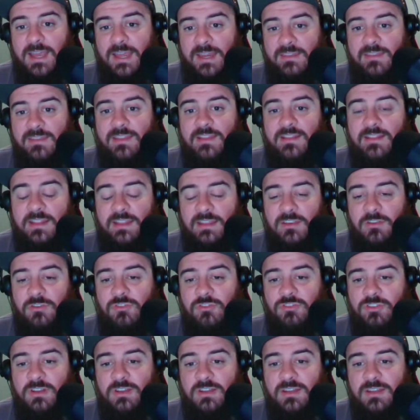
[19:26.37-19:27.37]
I think that
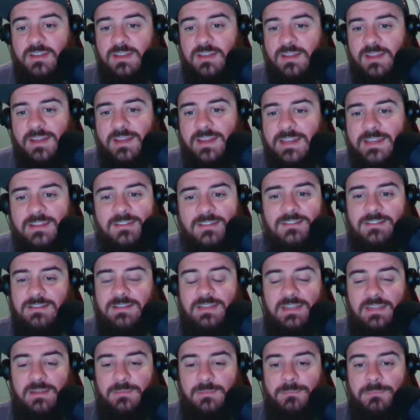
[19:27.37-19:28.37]
you should
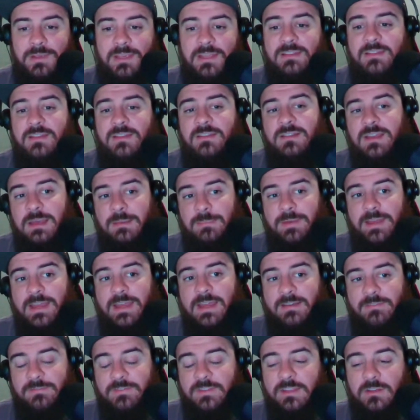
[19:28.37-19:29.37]
easily be in the top
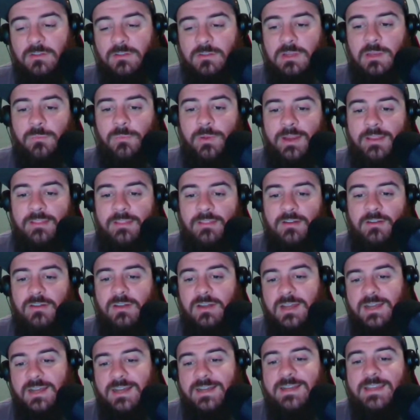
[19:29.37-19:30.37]
half. The only way they're
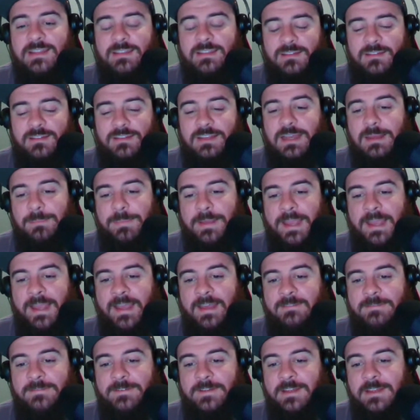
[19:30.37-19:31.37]
not in the top
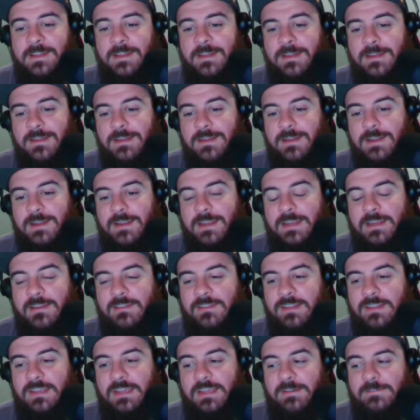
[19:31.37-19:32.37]
half
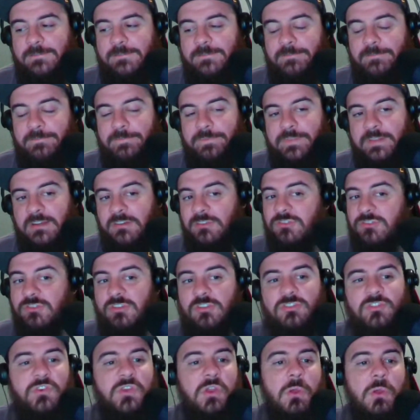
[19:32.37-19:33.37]
is if there's
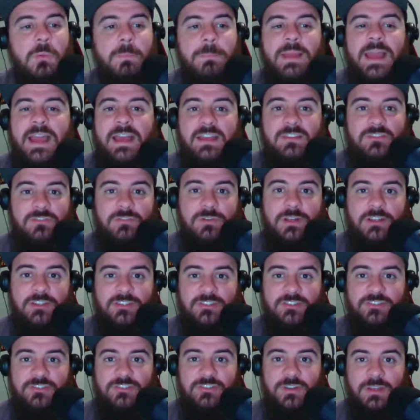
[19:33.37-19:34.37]
just no pass
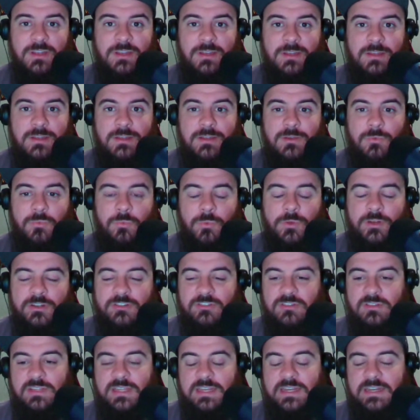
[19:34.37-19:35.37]
rush,
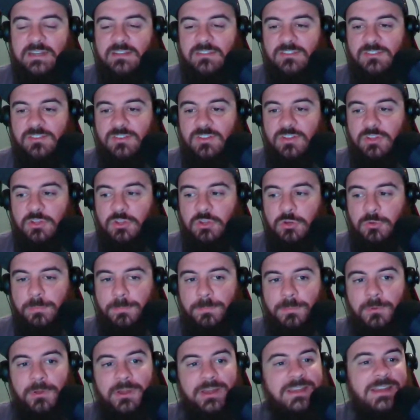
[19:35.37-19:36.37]
which leads to
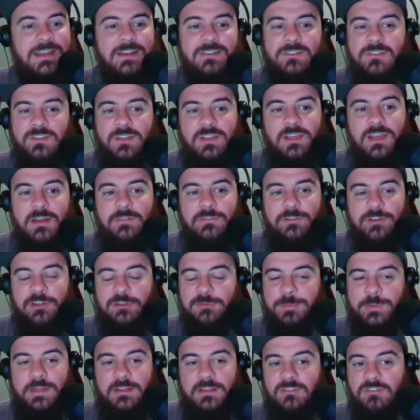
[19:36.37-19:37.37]
breakdowns in
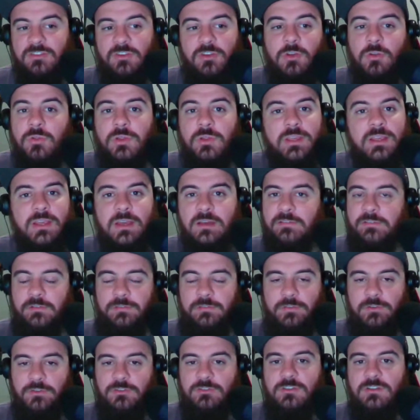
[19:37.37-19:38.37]
coverage because you can only cover
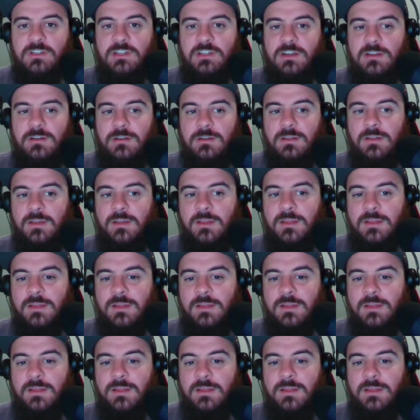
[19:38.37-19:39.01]
for so long.